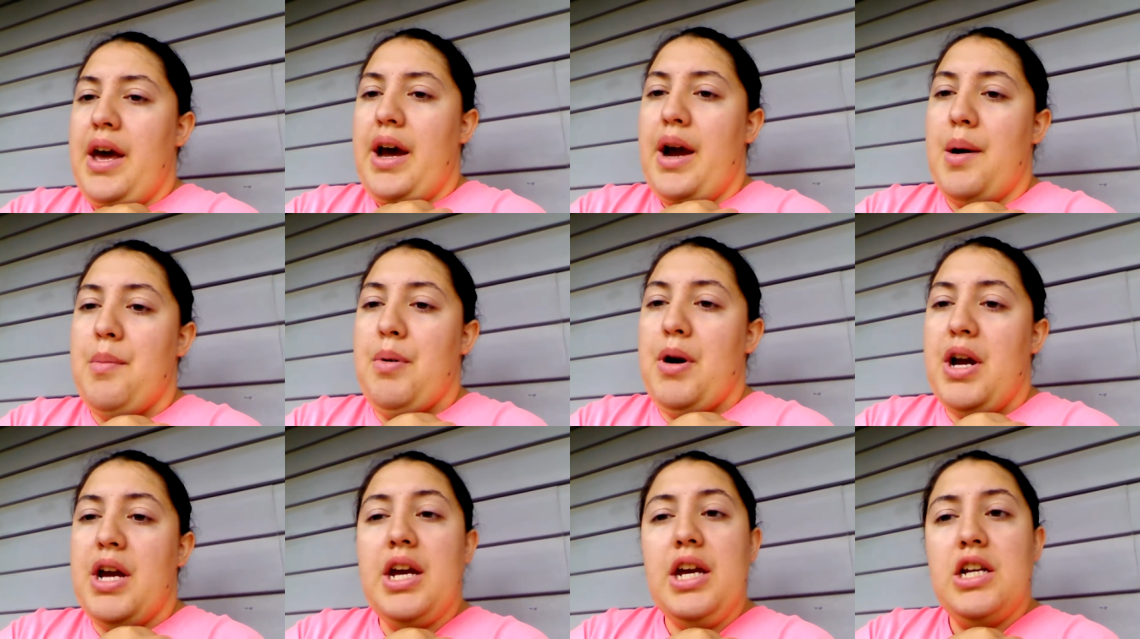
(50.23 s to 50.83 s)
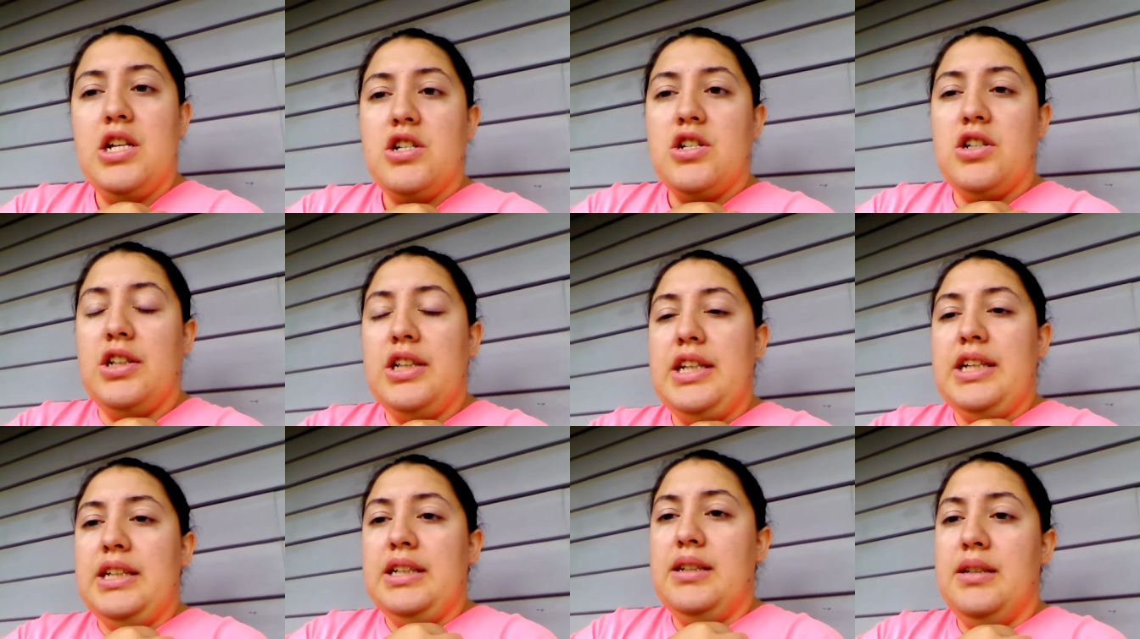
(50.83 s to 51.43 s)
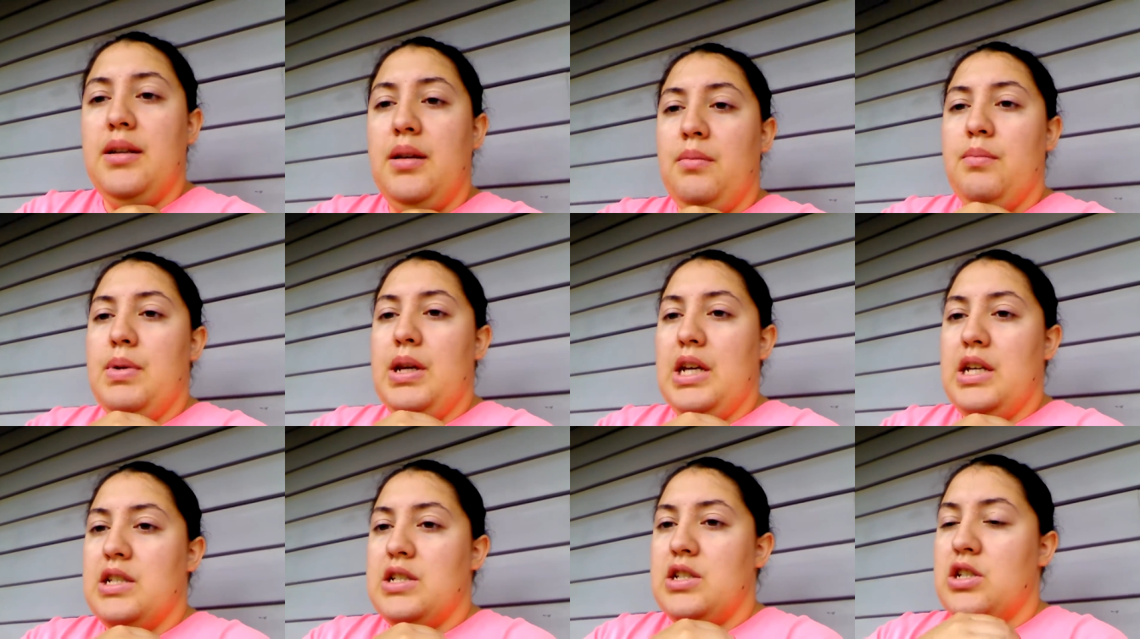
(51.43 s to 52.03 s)
I brought Angel in
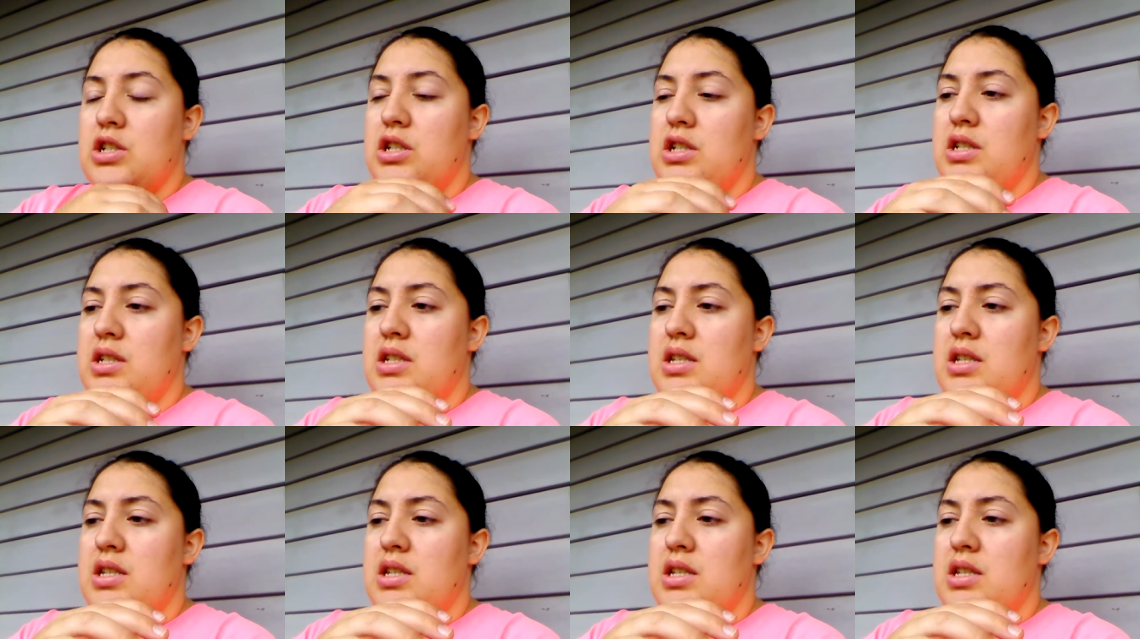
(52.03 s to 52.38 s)
because she